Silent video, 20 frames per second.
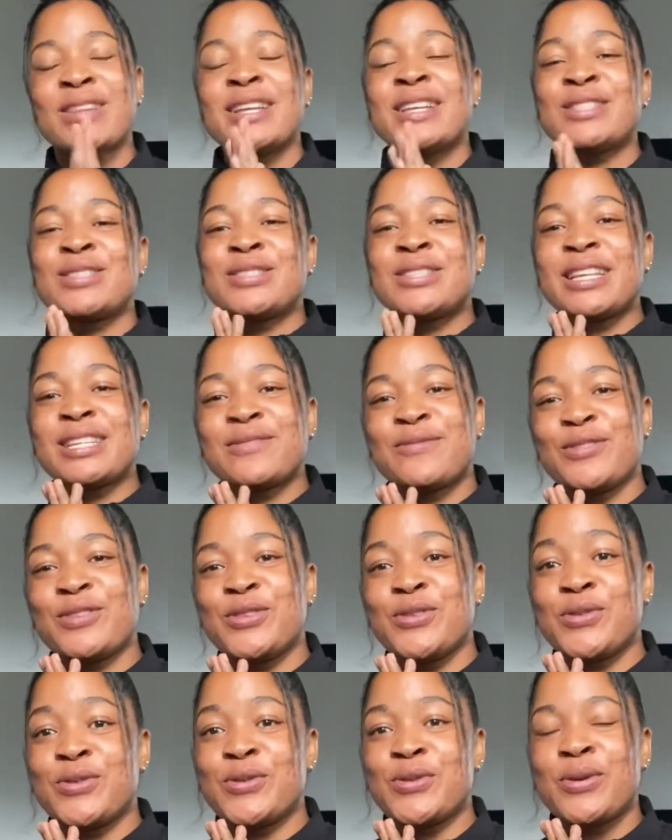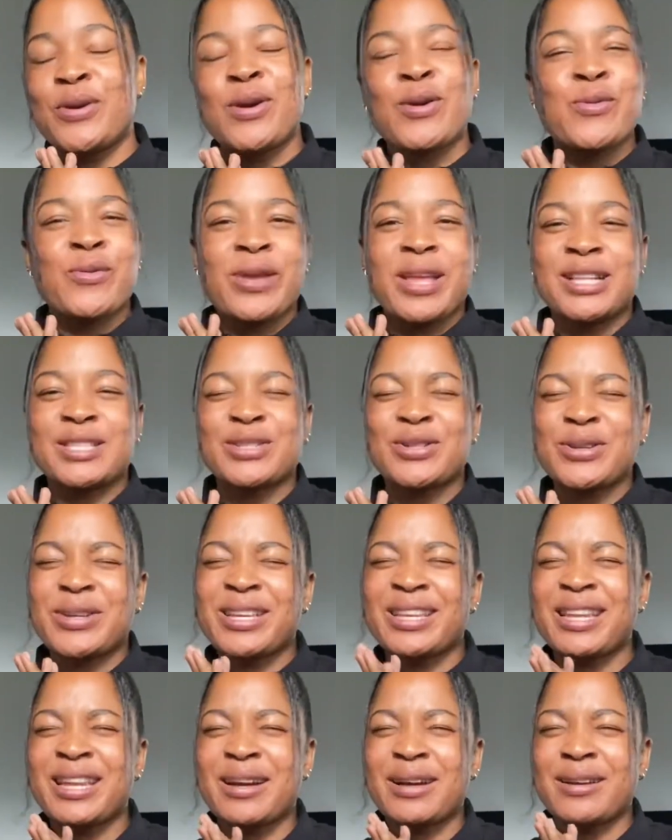In today's video we are
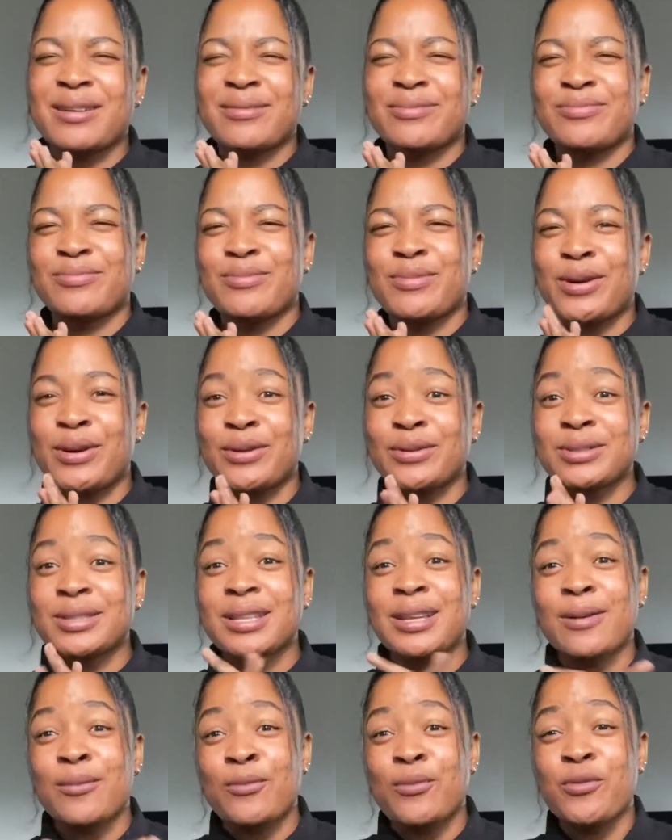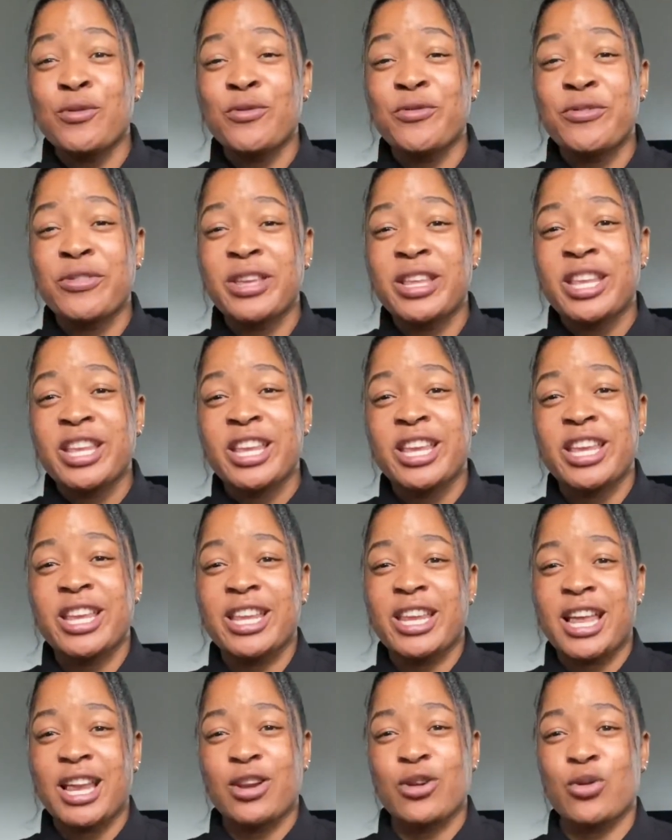talking about moving
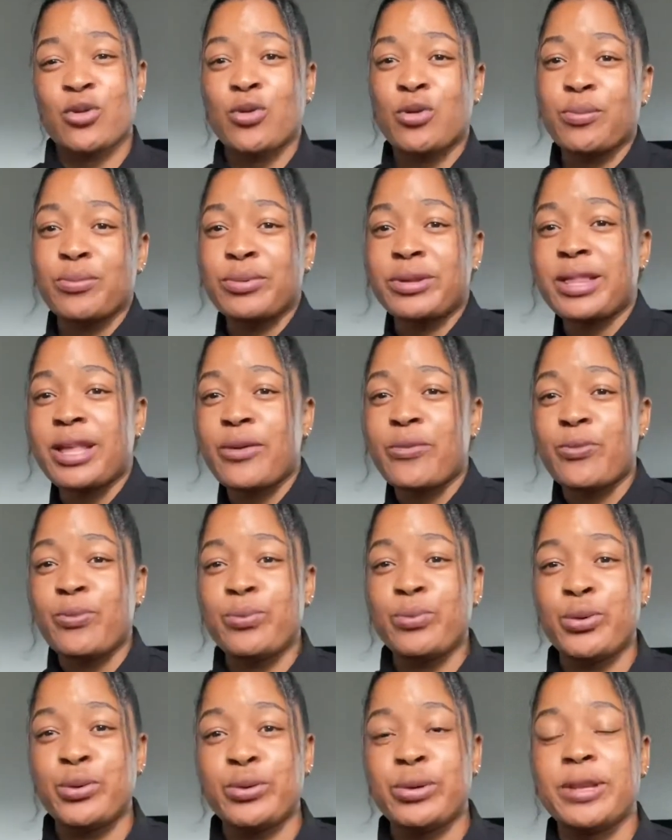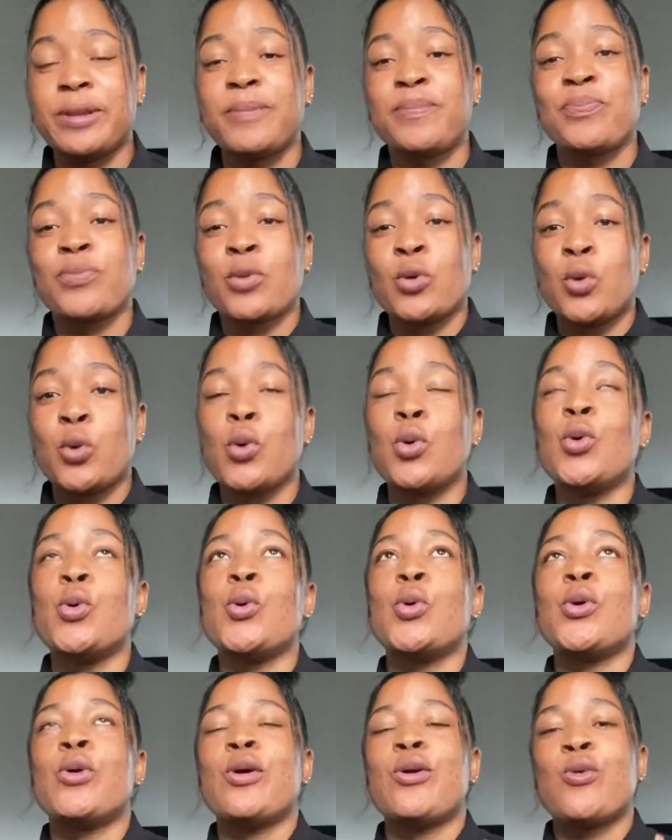in an uncompleted building,
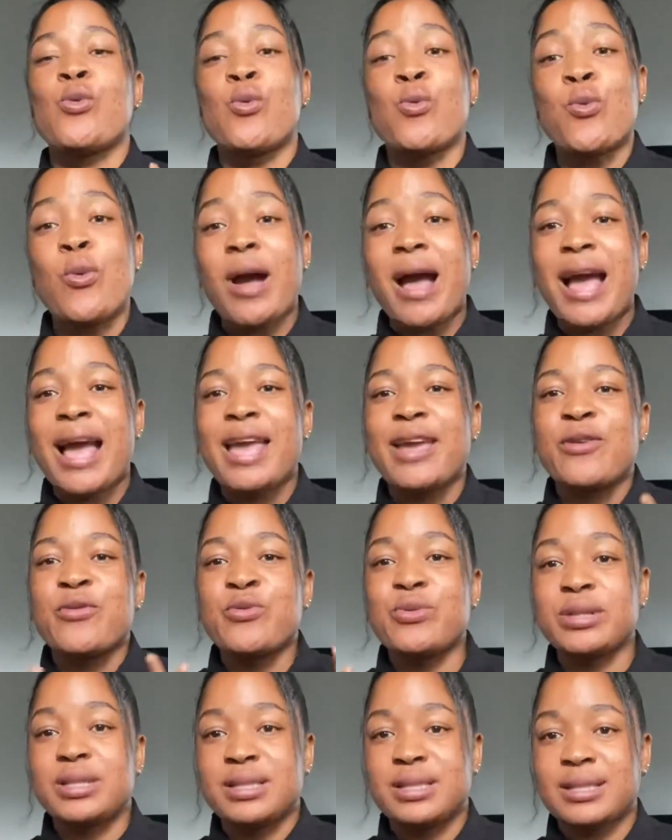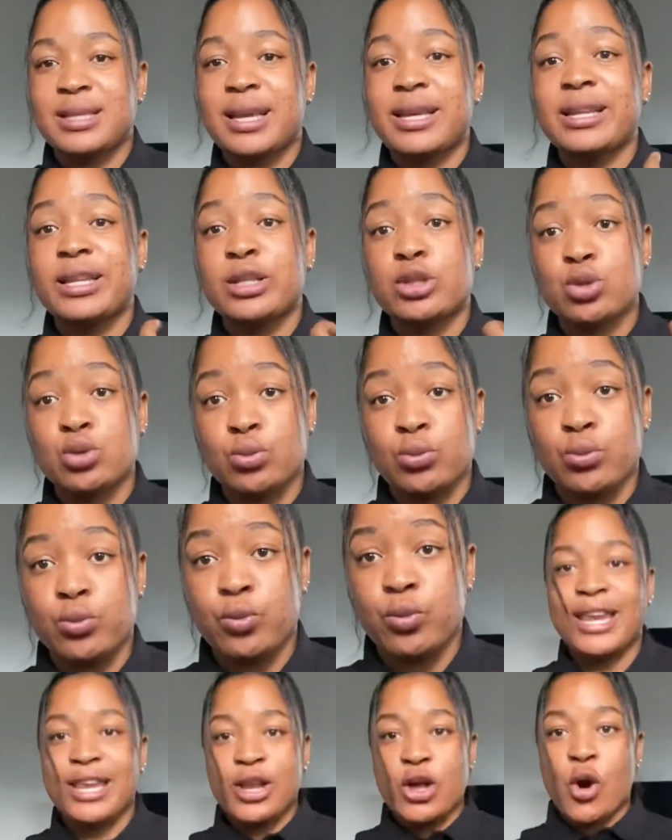or why we decided to
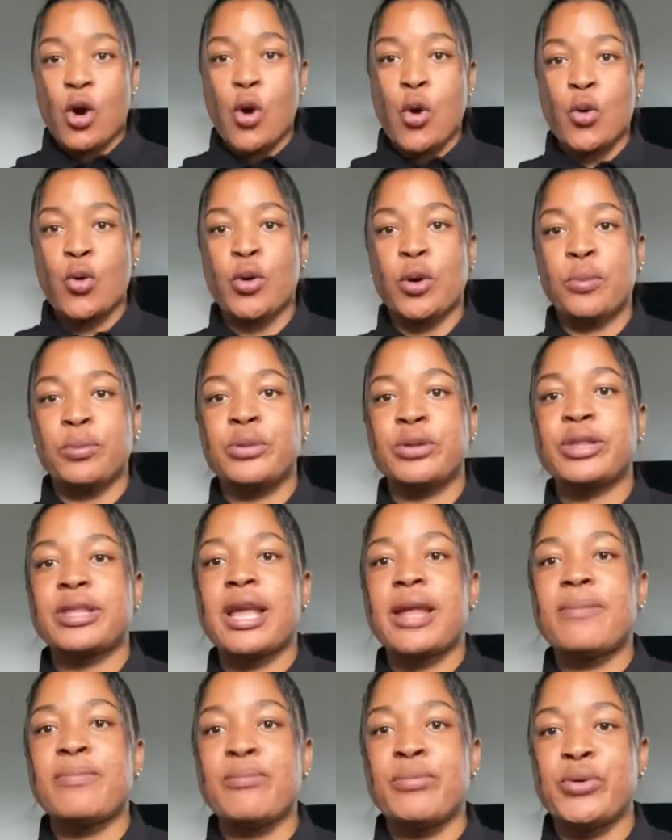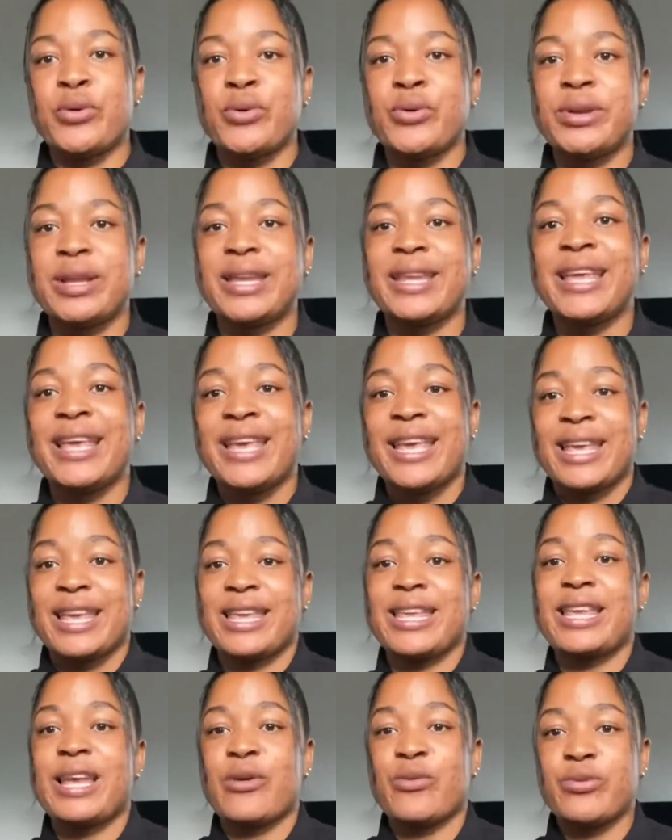move uncompleted building
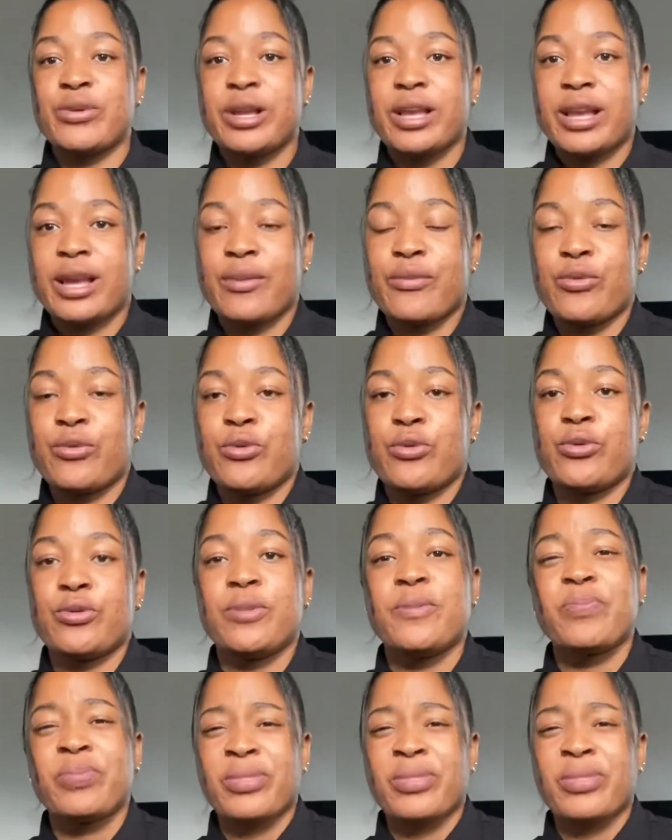in Yaounde, Cameroon.